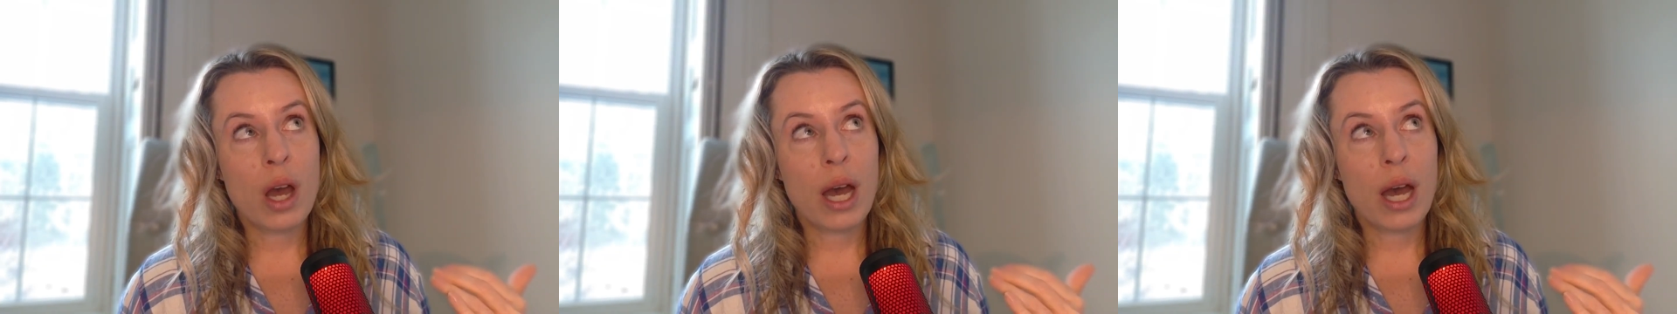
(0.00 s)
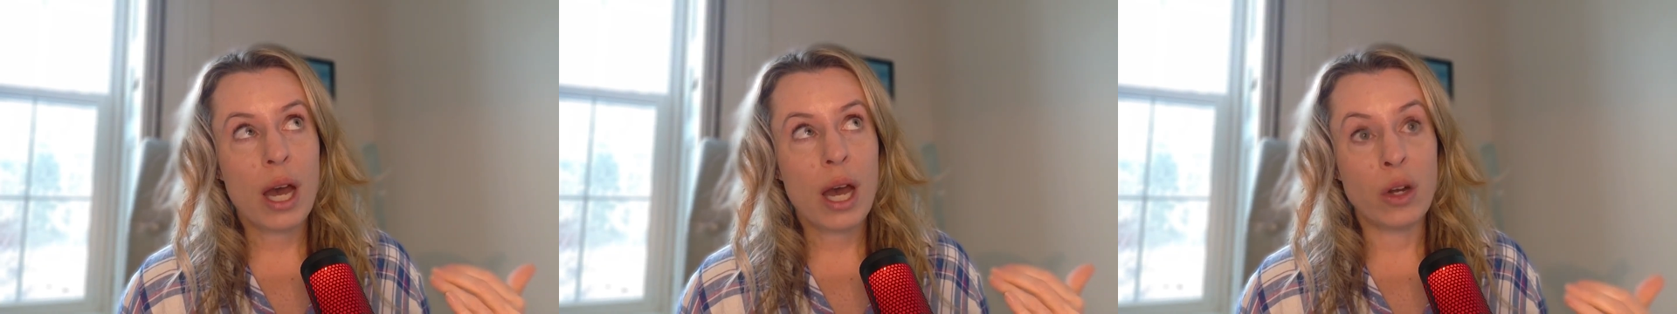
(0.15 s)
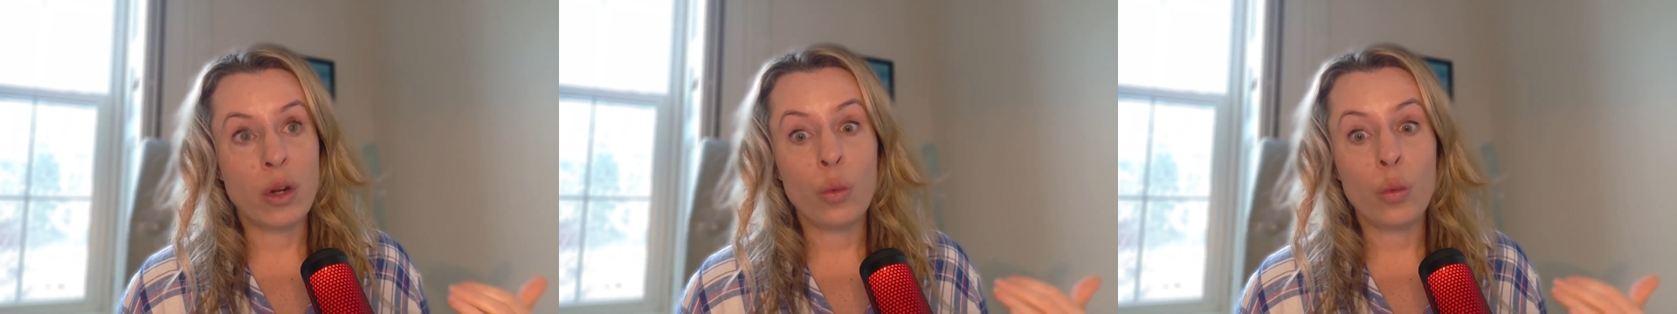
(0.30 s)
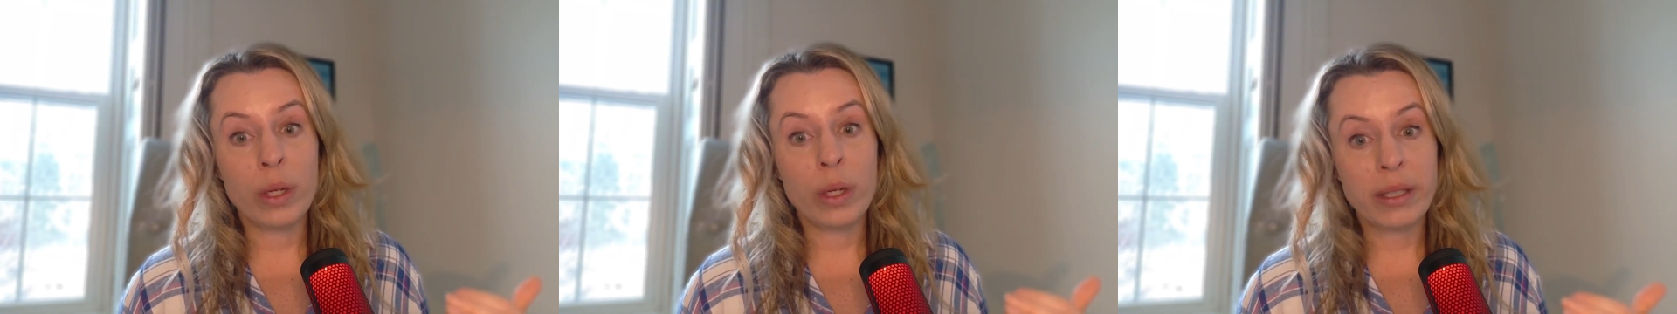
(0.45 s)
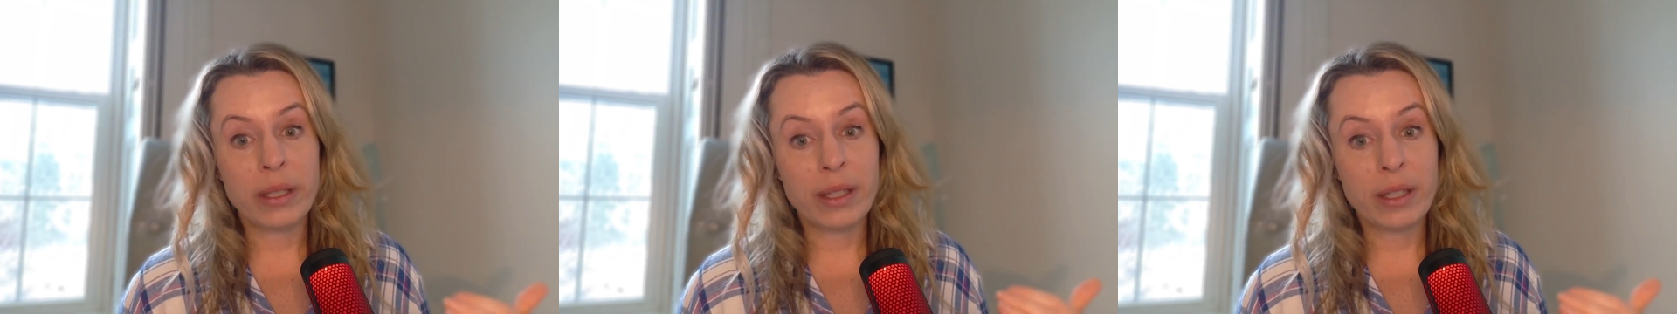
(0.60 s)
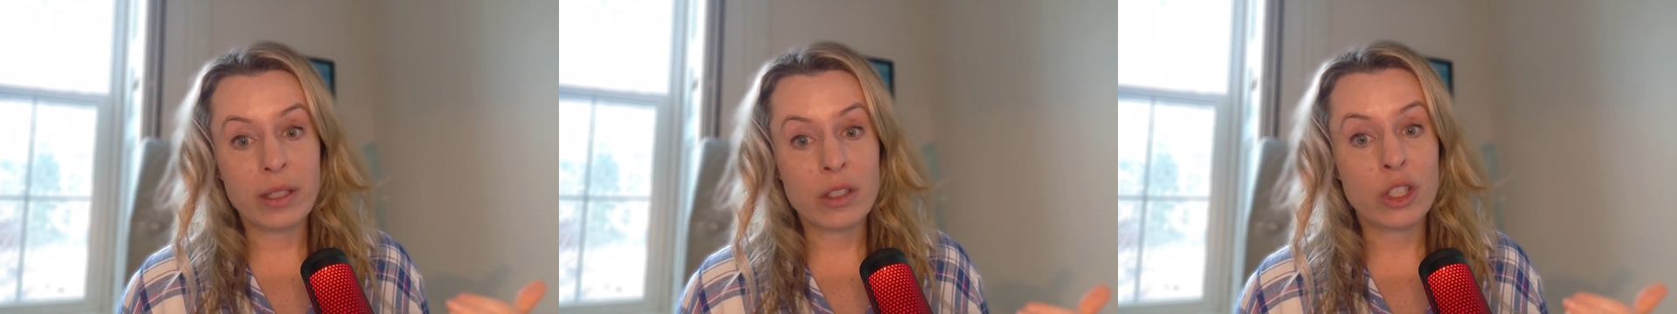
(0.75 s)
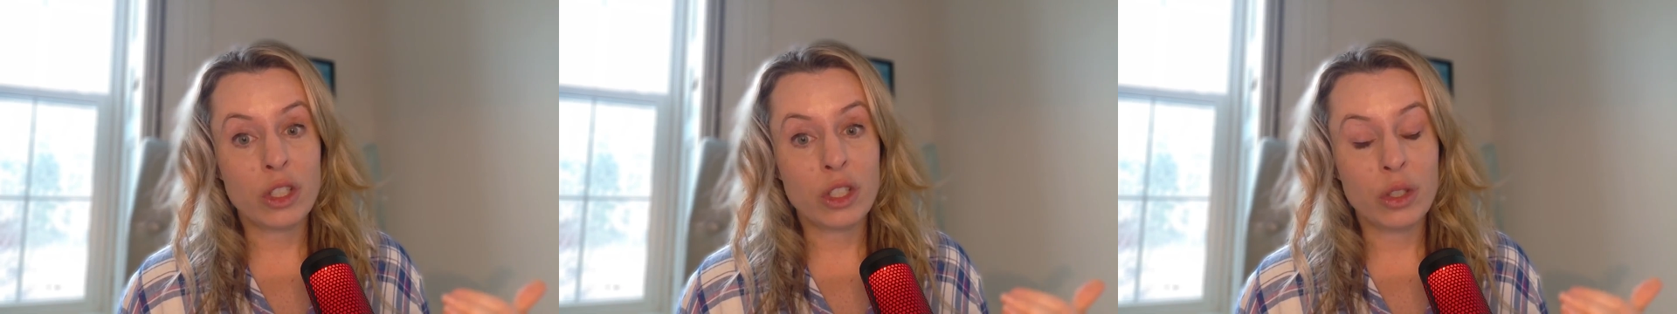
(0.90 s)
unwilling
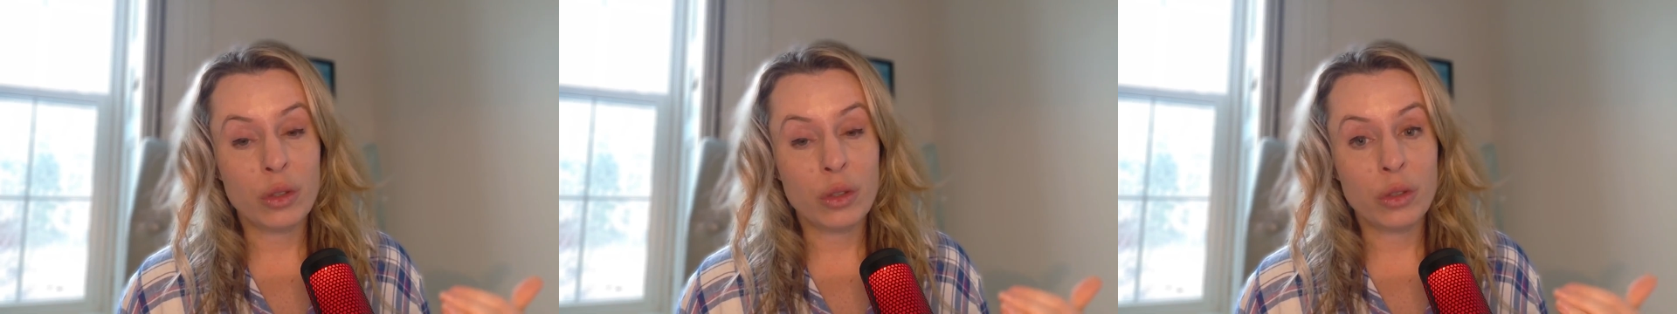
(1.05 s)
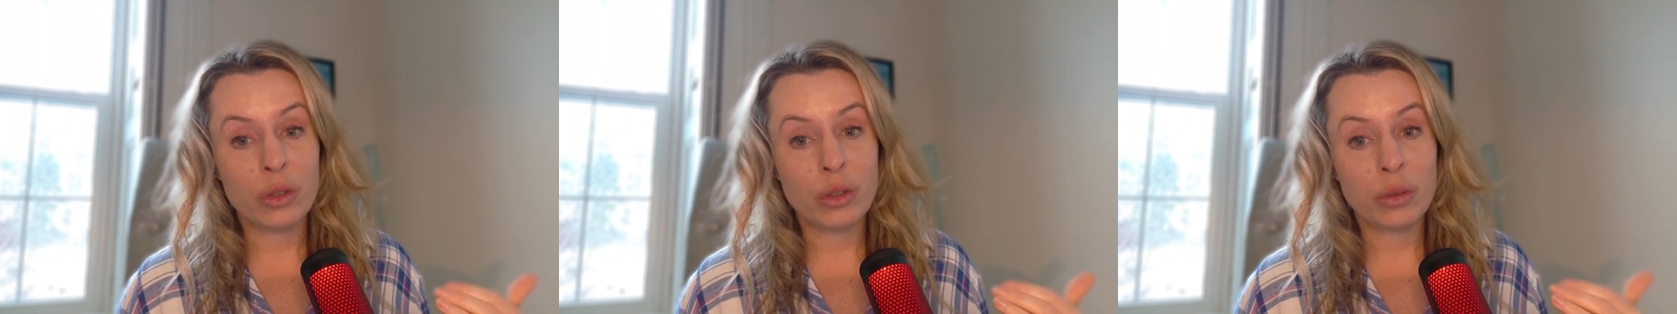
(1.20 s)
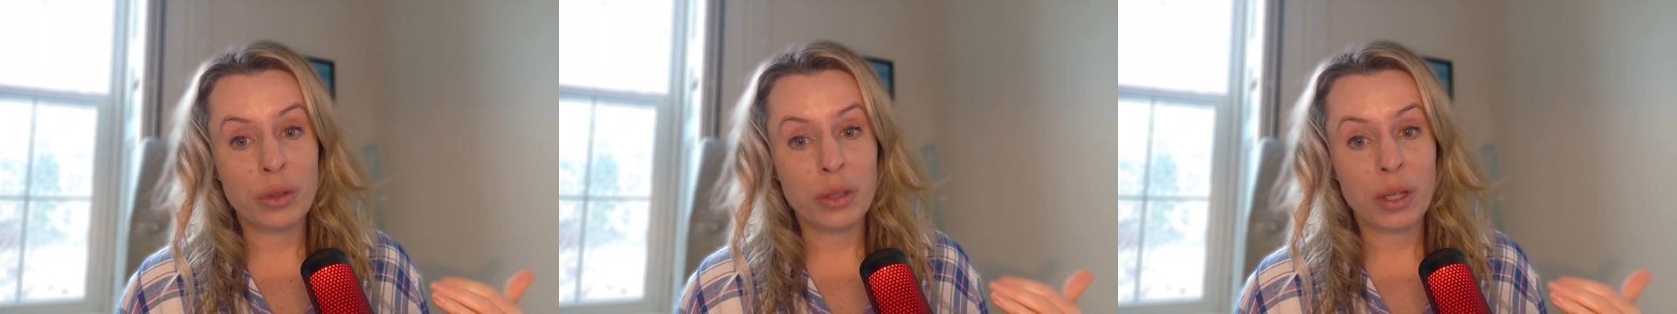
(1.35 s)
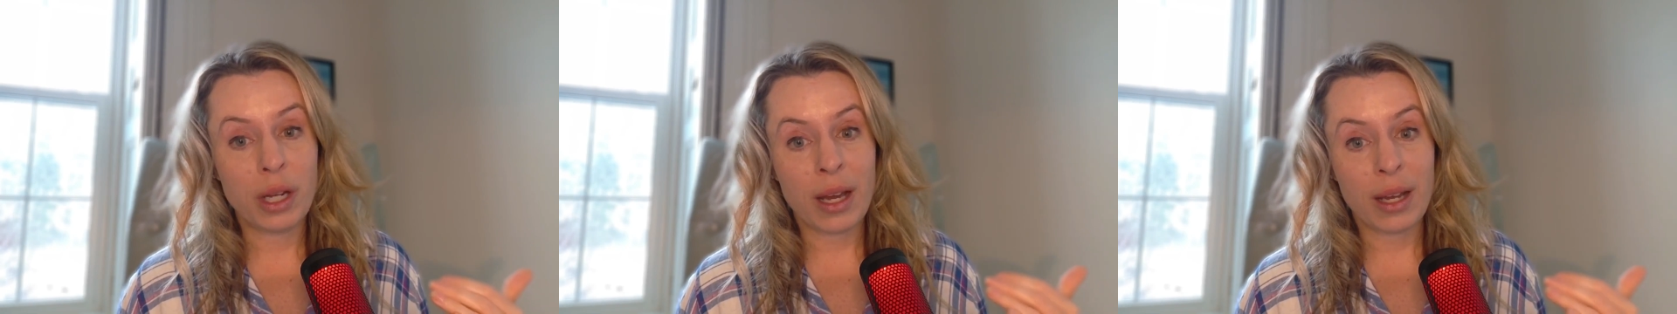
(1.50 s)
to